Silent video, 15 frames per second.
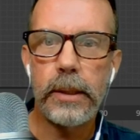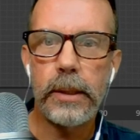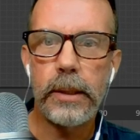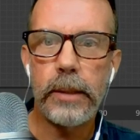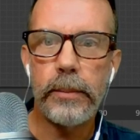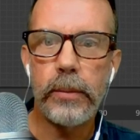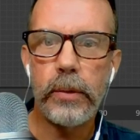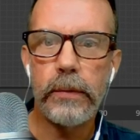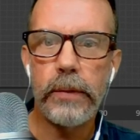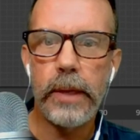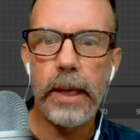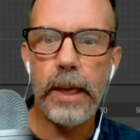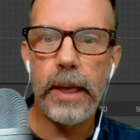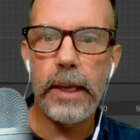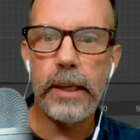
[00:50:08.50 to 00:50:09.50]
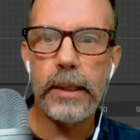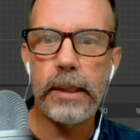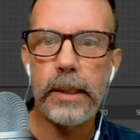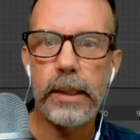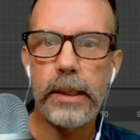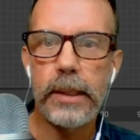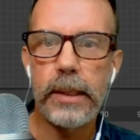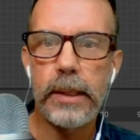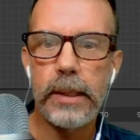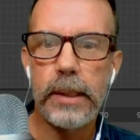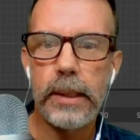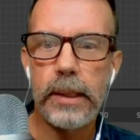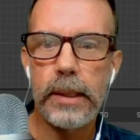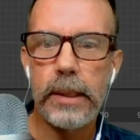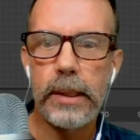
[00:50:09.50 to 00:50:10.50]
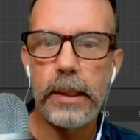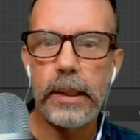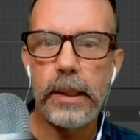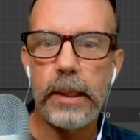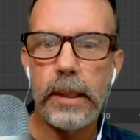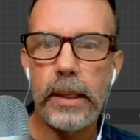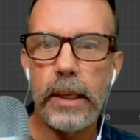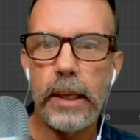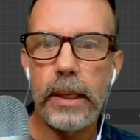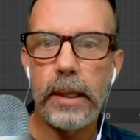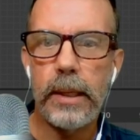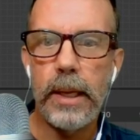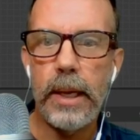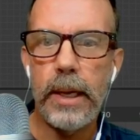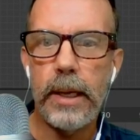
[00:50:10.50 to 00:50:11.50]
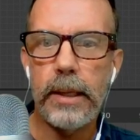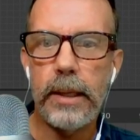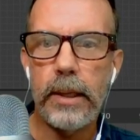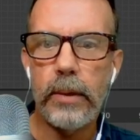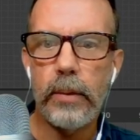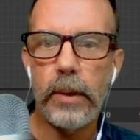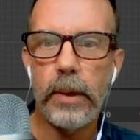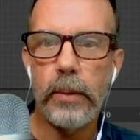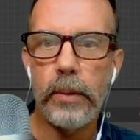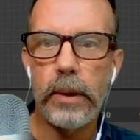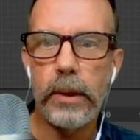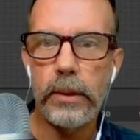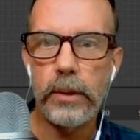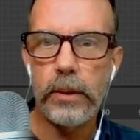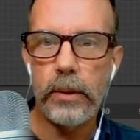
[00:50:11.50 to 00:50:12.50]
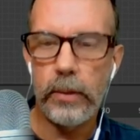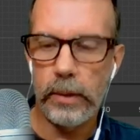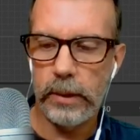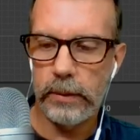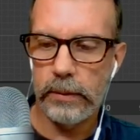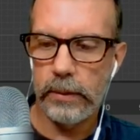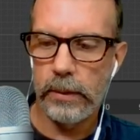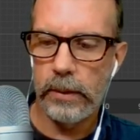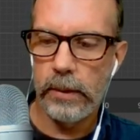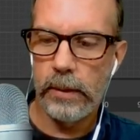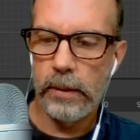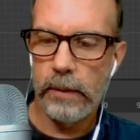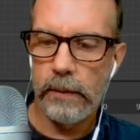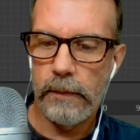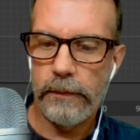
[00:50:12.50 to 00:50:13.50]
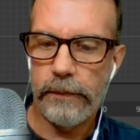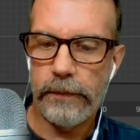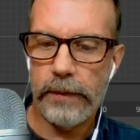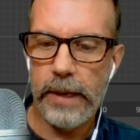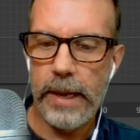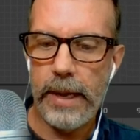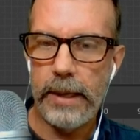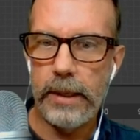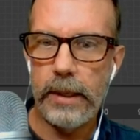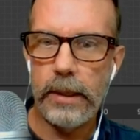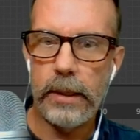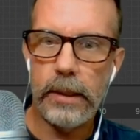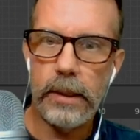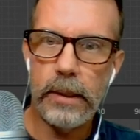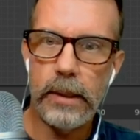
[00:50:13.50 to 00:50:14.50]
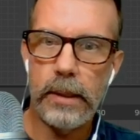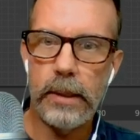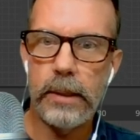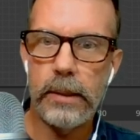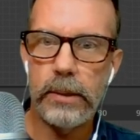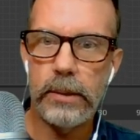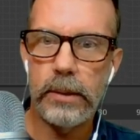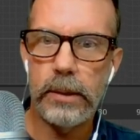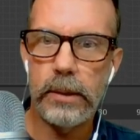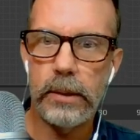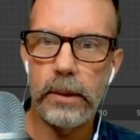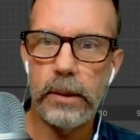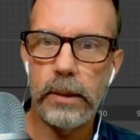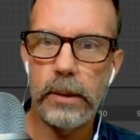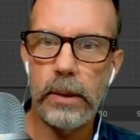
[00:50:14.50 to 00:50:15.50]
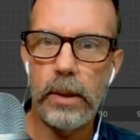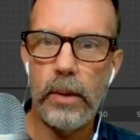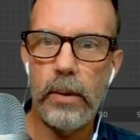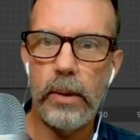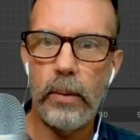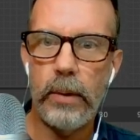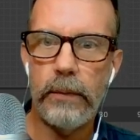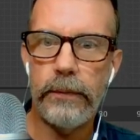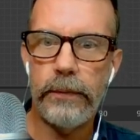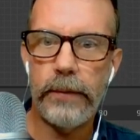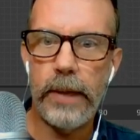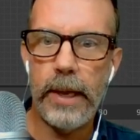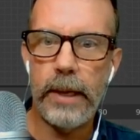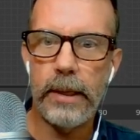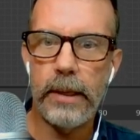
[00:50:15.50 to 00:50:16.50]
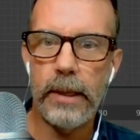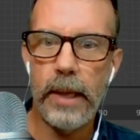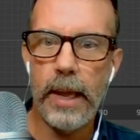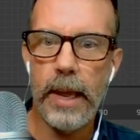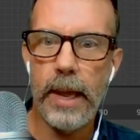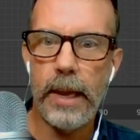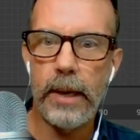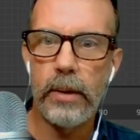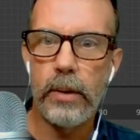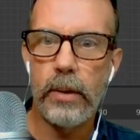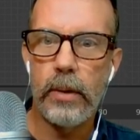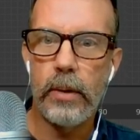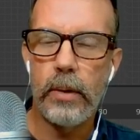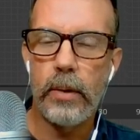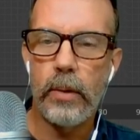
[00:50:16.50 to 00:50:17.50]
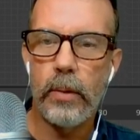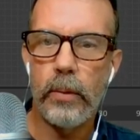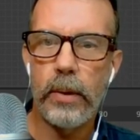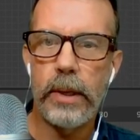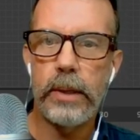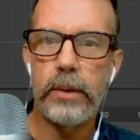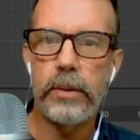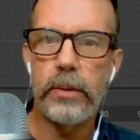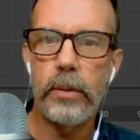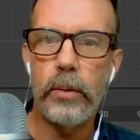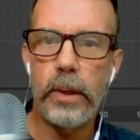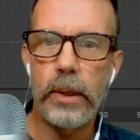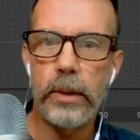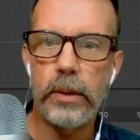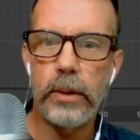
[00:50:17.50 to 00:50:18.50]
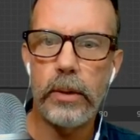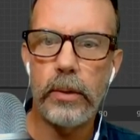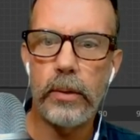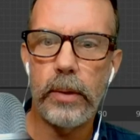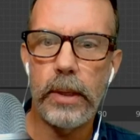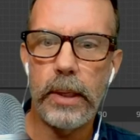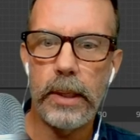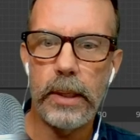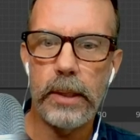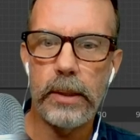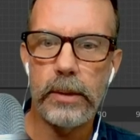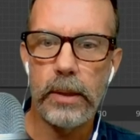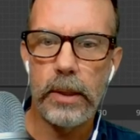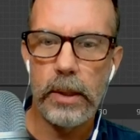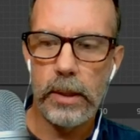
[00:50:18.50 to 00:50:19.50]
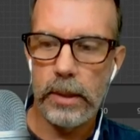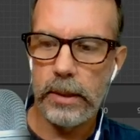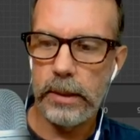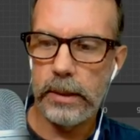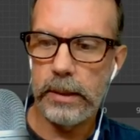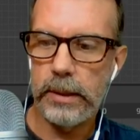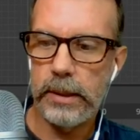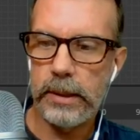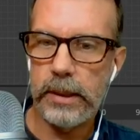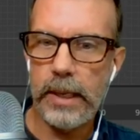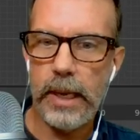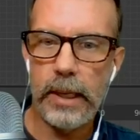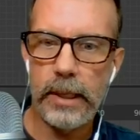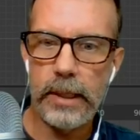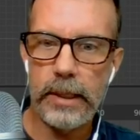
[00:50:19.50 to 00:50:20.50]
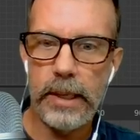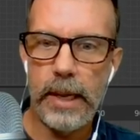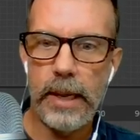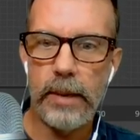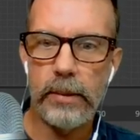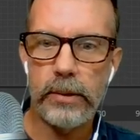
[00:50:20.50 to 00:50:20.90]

Move that. And then I think what I want to do is flatten it. No, I don't want to flatten that. What I do want to do is scale it down.